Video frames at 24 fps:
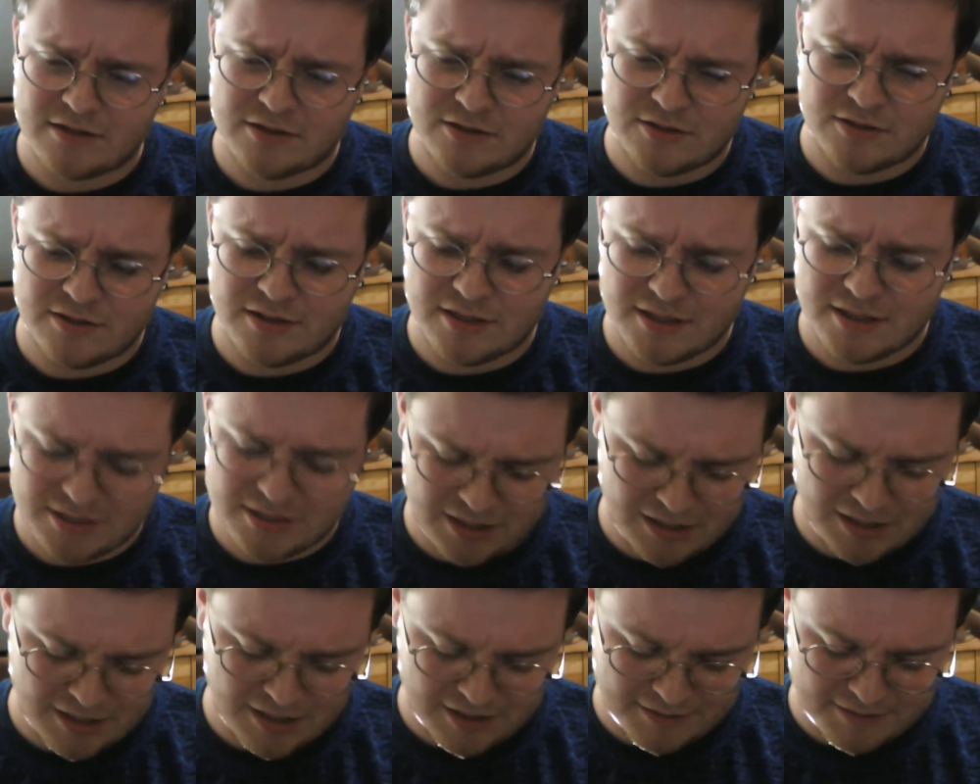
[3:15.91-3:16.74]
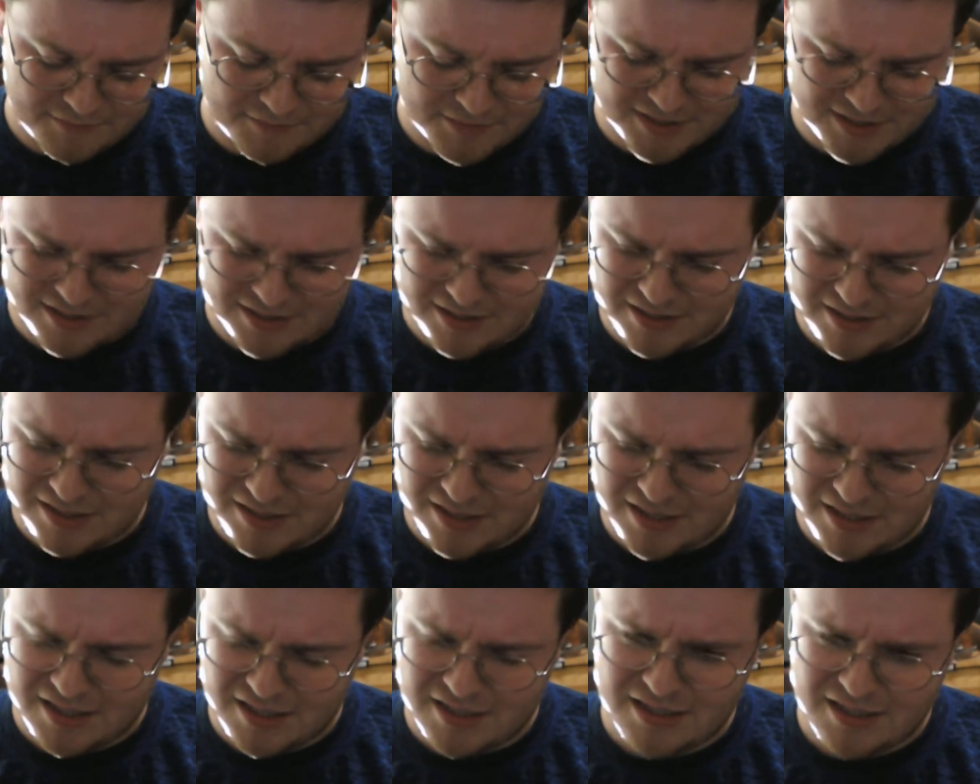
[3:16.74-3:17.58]
to Dusclops.
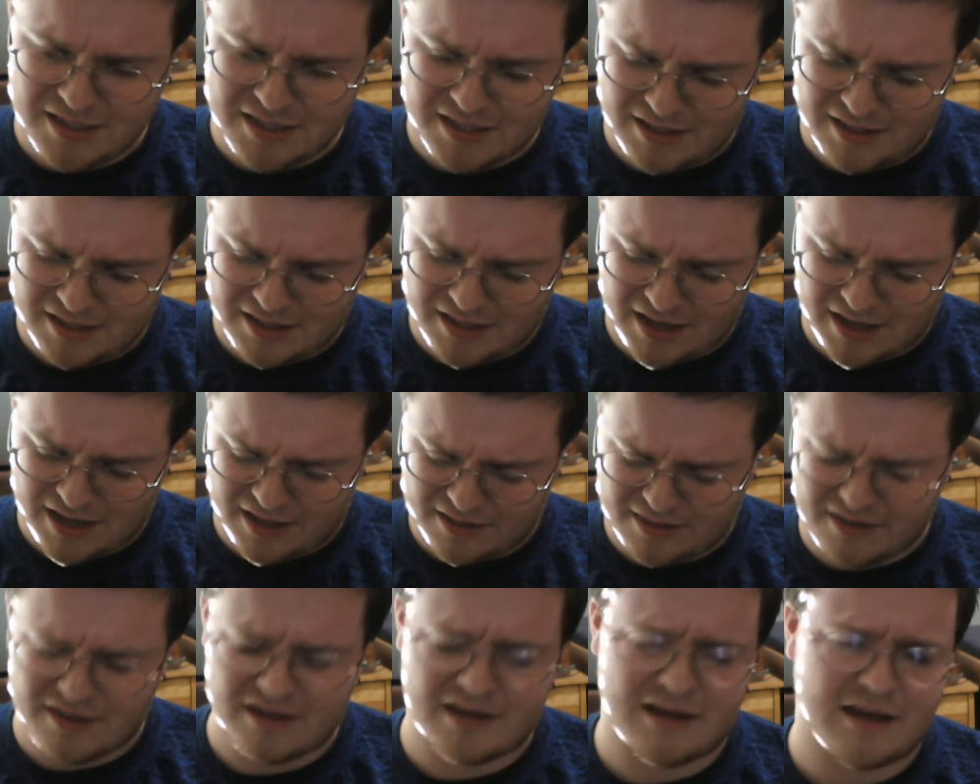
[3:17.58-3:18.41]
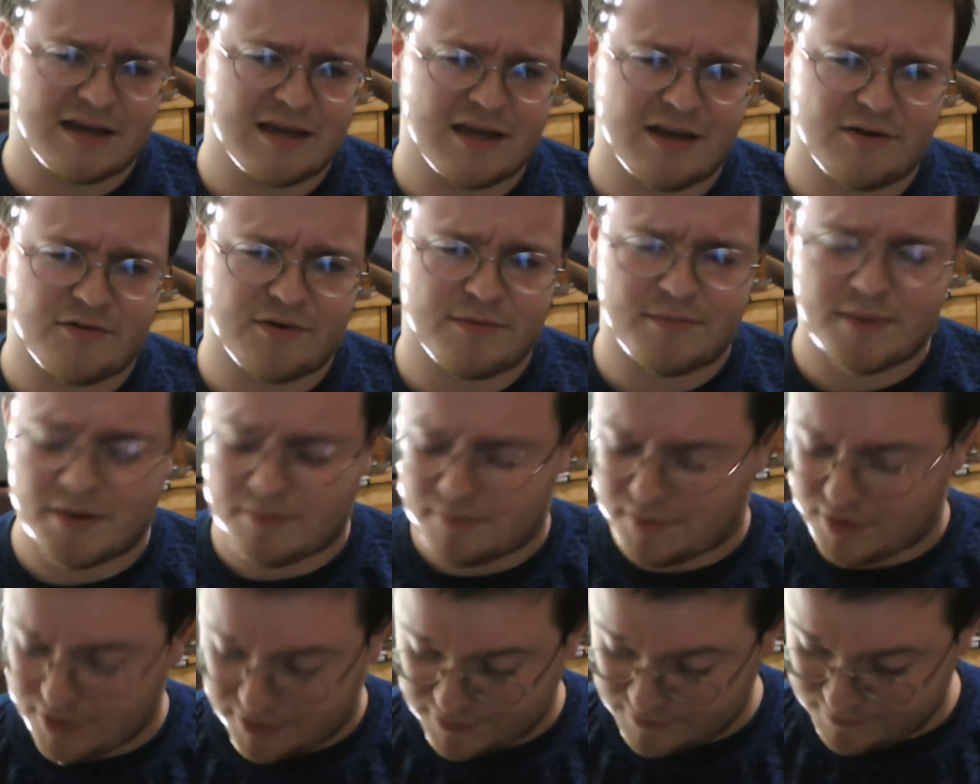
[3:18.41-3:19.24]
I can't
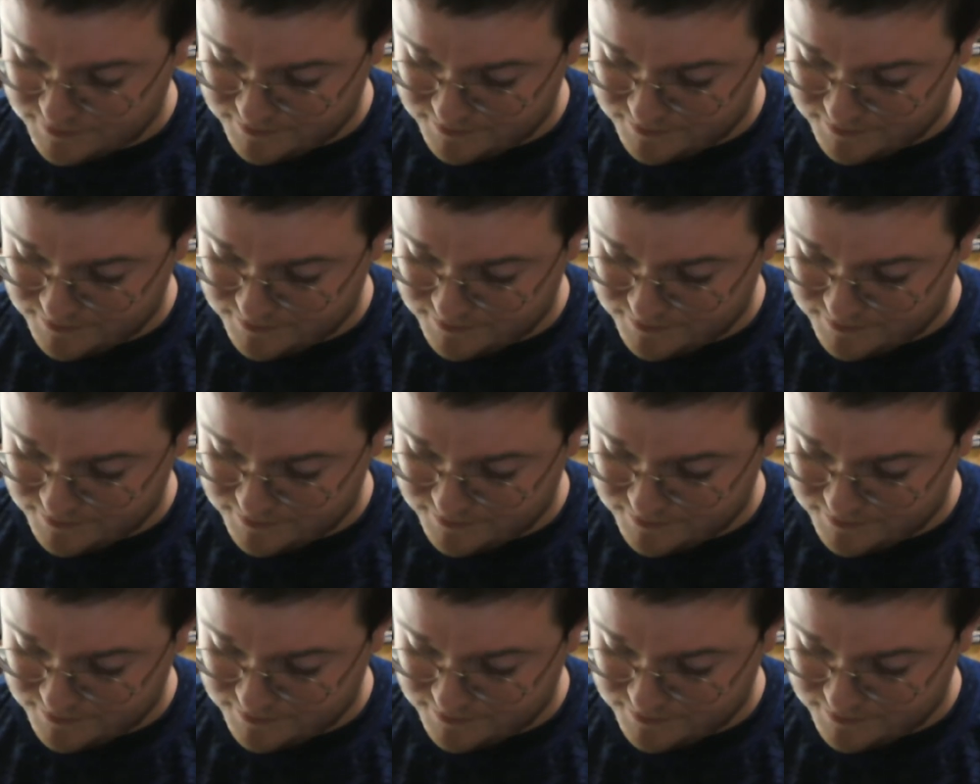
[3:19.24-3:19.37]
remember.